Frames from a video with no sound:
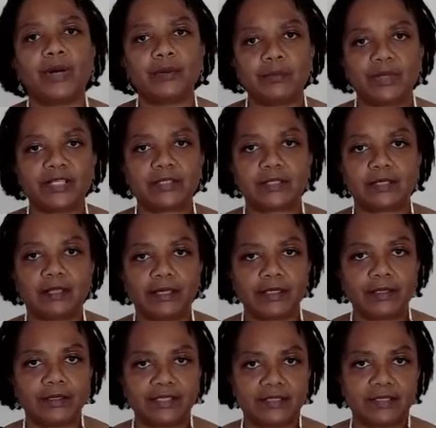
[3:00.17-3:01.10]

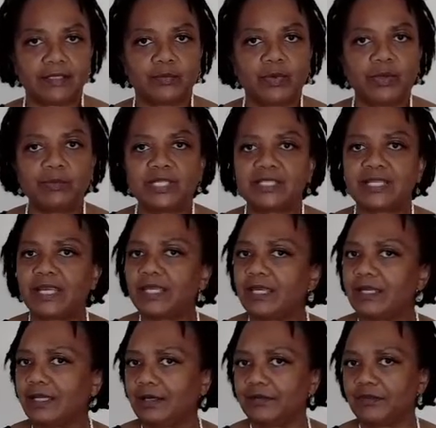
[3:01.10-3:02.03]
we're
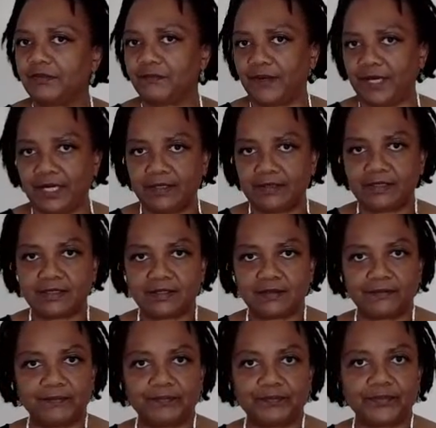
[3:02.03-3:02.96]
taking out the fats
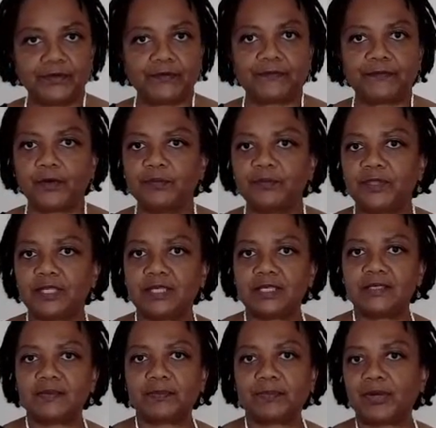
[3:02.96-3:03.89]
from
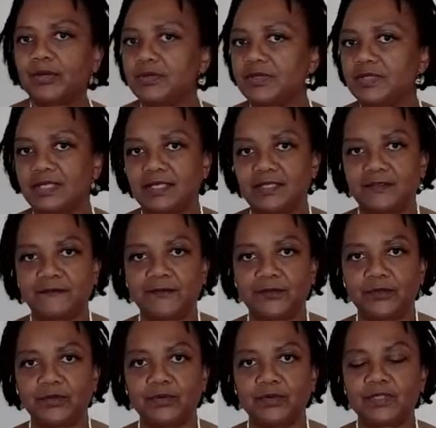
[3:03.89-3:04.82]
these processed
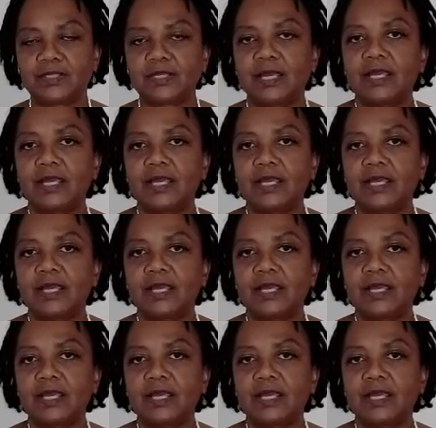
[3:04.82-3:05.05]
foods,